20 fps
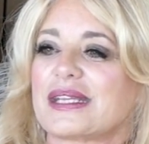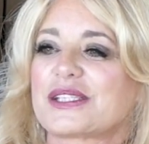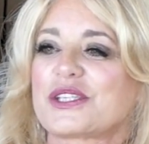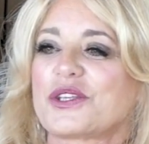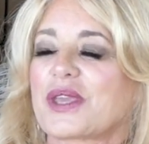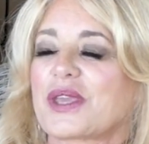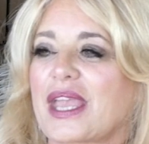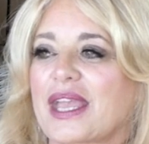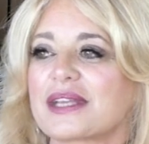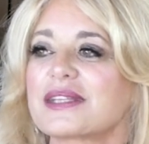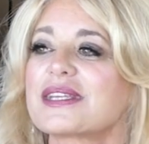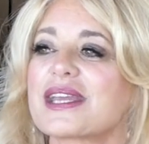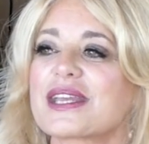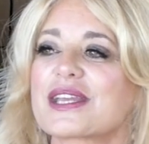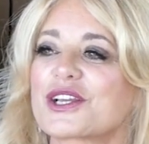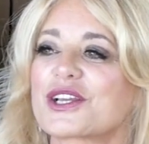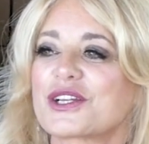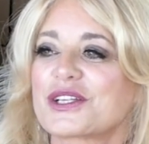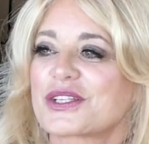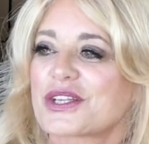you can't take
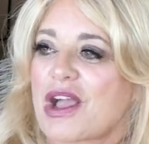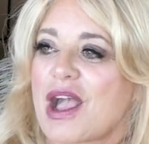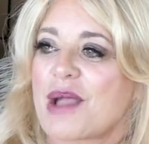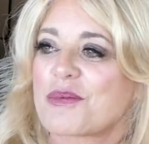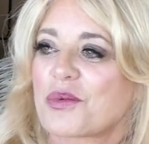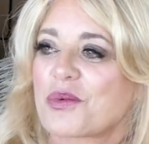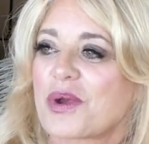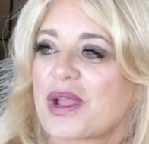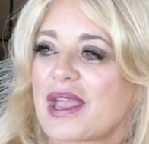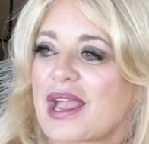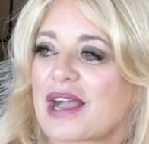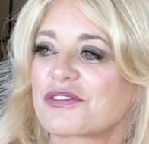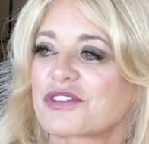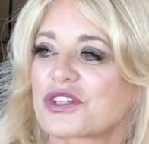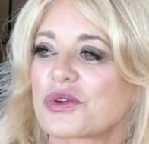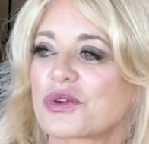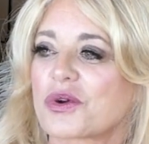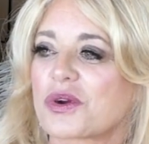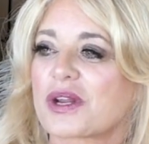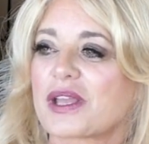a good time away after
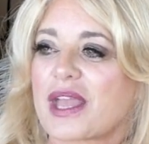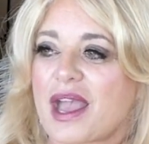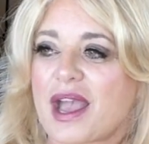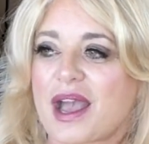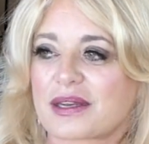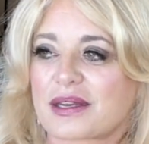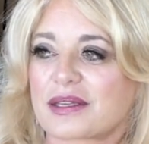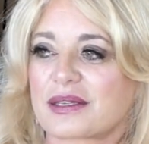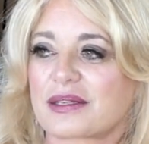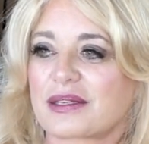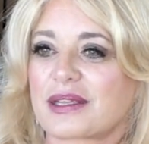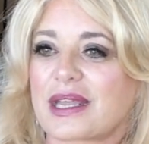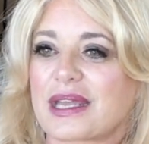you already had it.